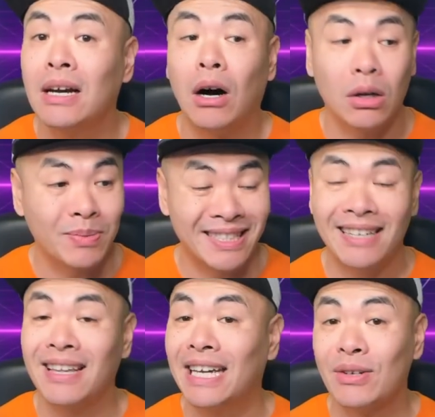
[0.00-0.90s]
Ultimate
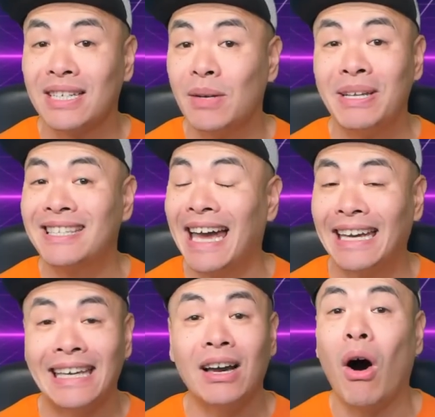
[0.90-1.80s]
Death Knight here is going to be
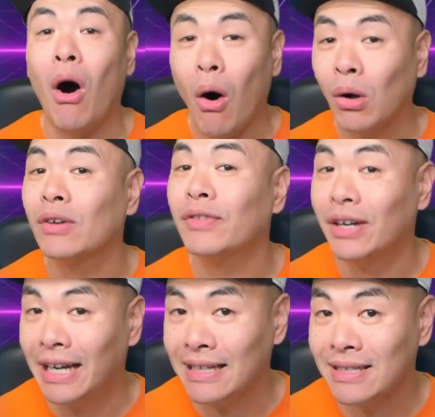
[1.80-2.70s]
tanking all of their hits.